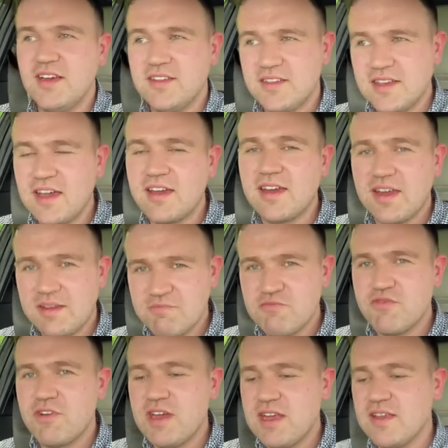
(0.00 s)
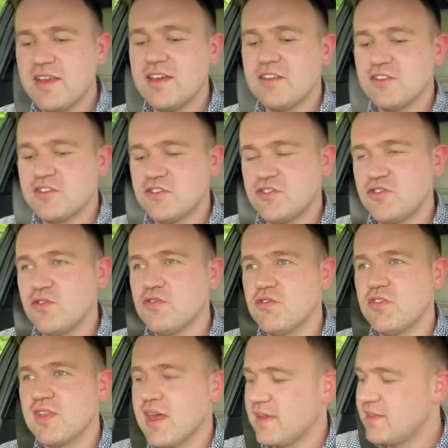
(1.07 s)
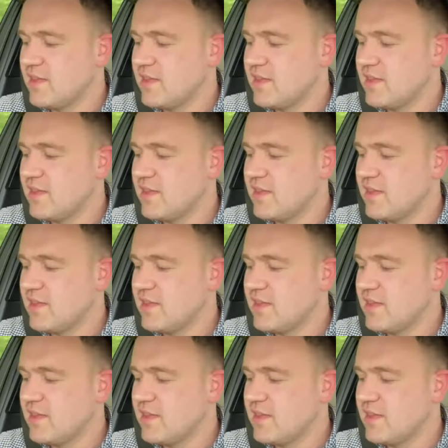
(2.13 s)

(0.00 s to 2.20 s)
to get your brain kind of tuned to that.